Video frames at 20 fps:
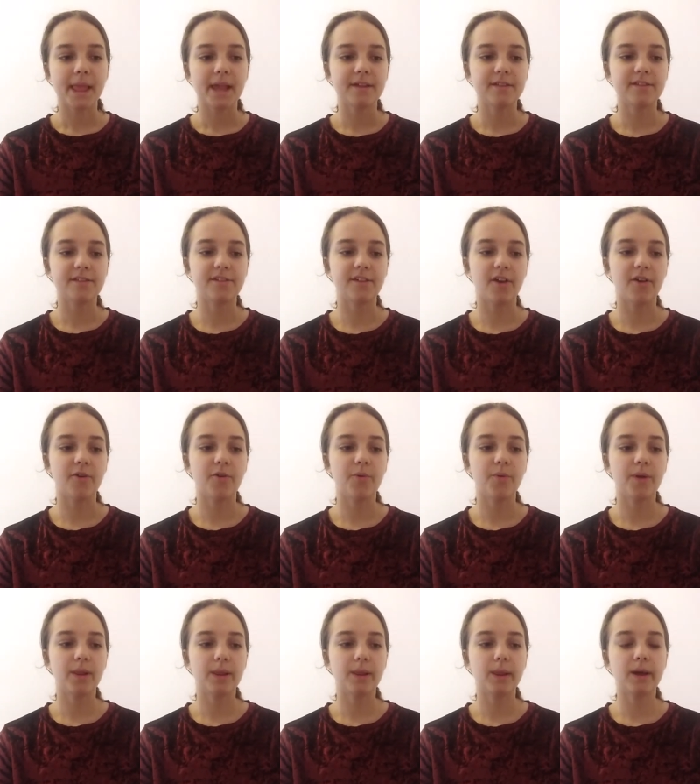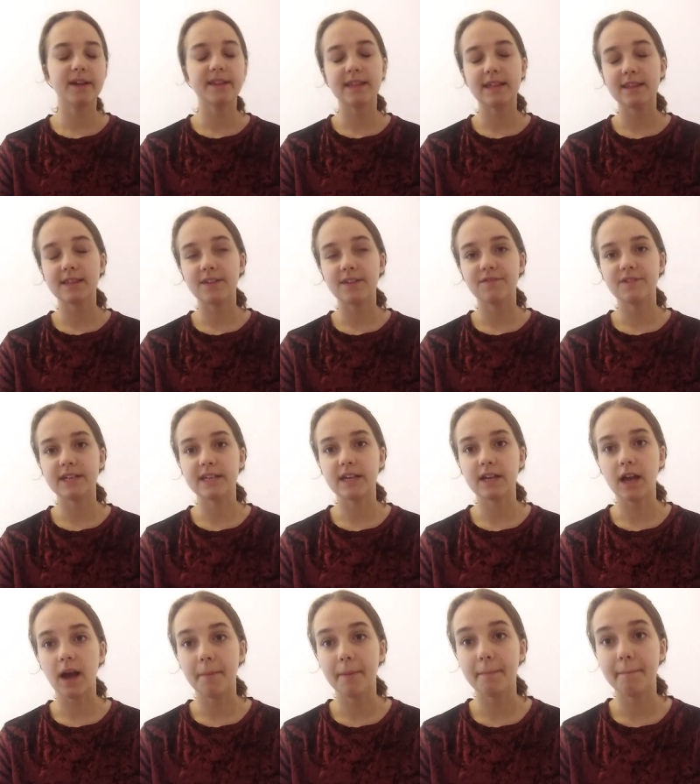So light sensitivity can
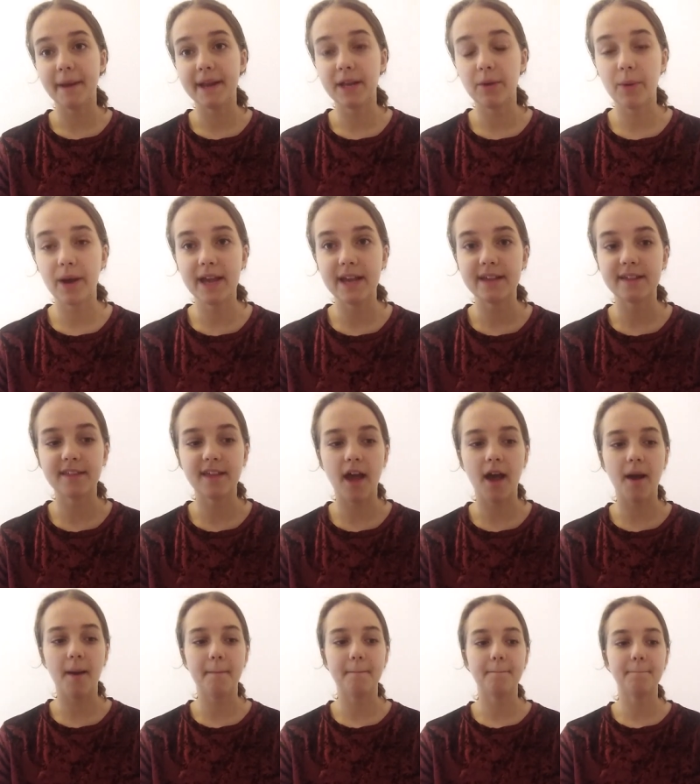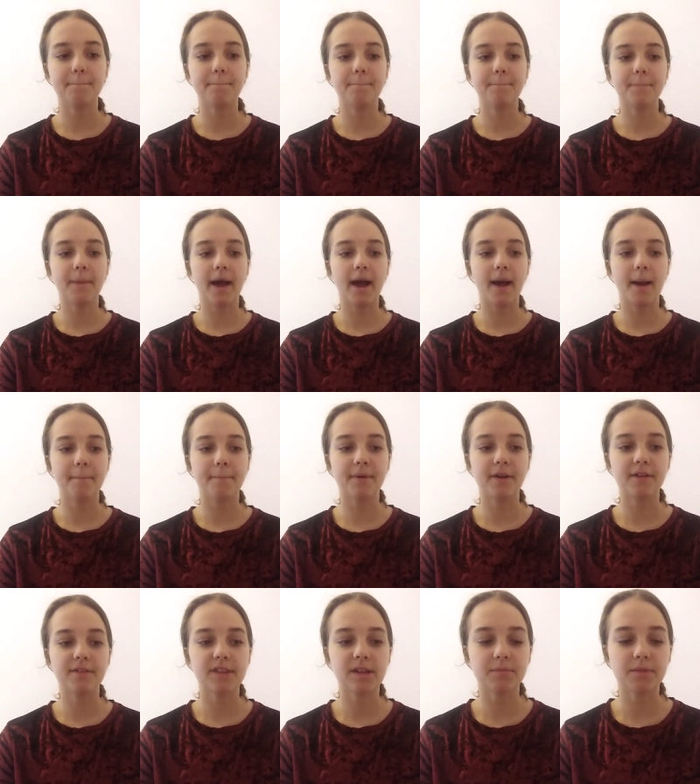come in many ways,
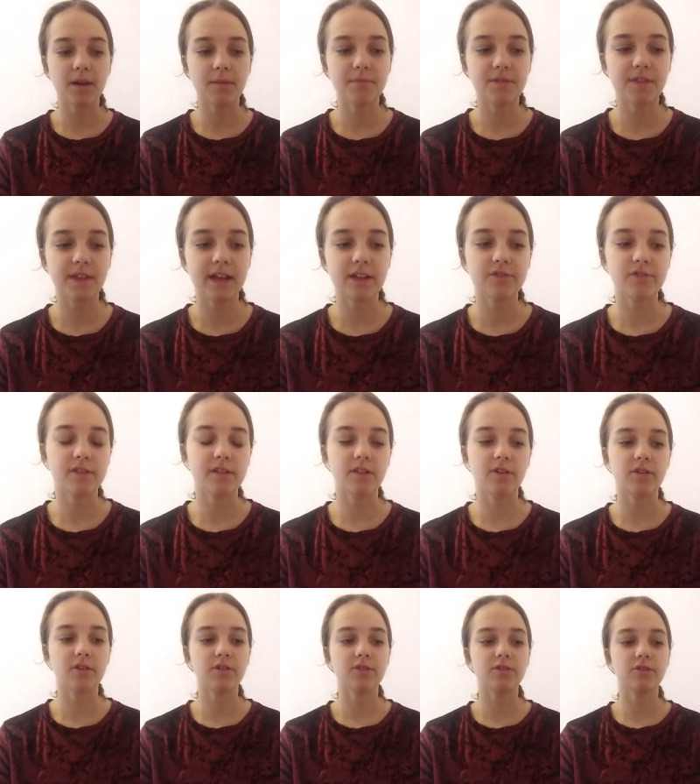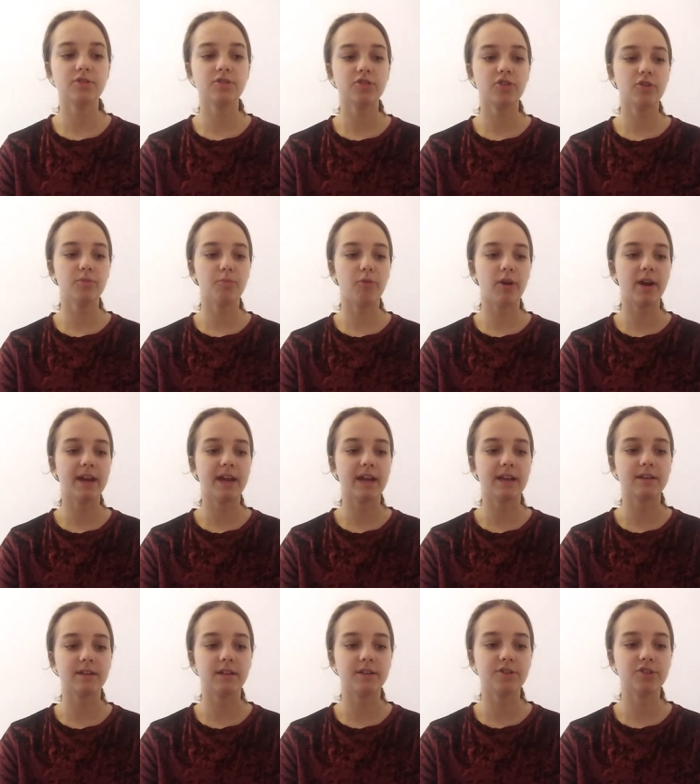but sometimes things just look too bright
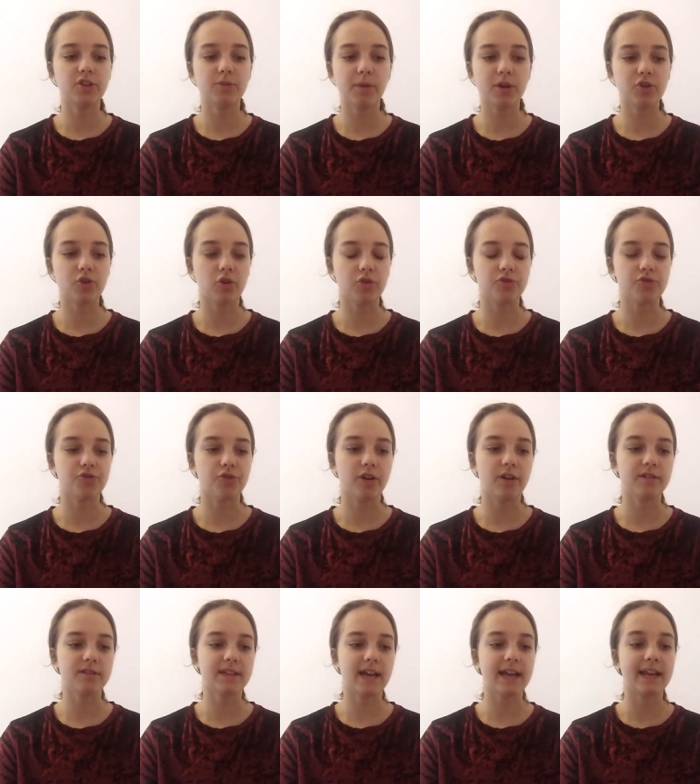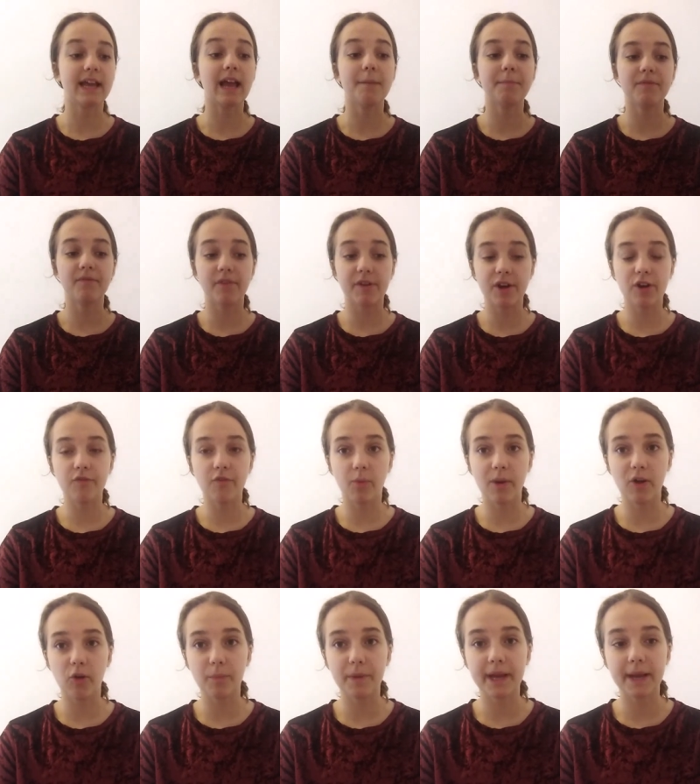and too much contrast and it can be very
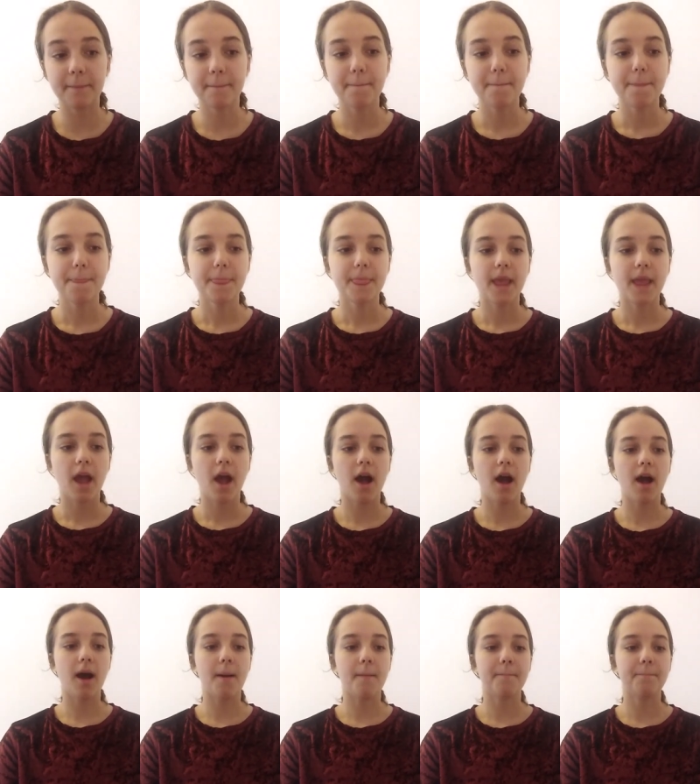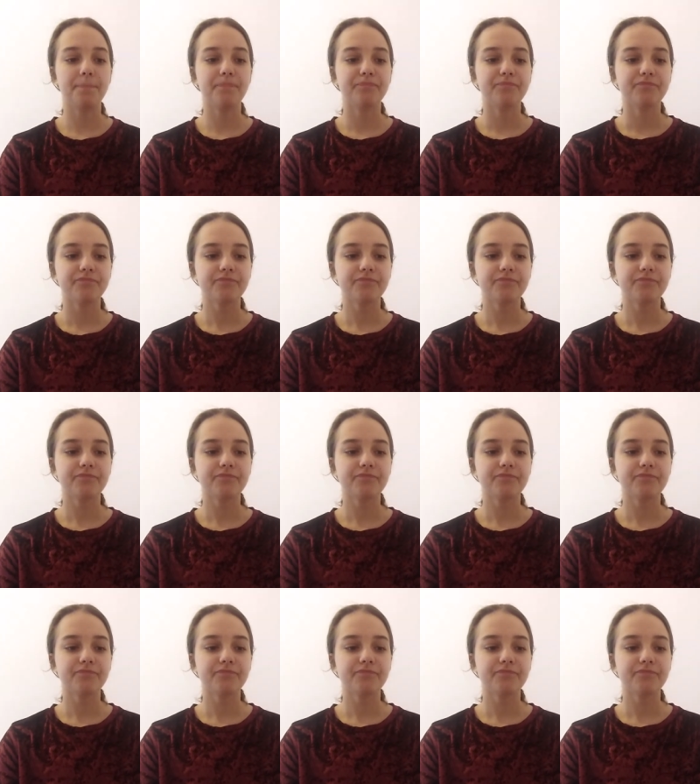overwhelming. And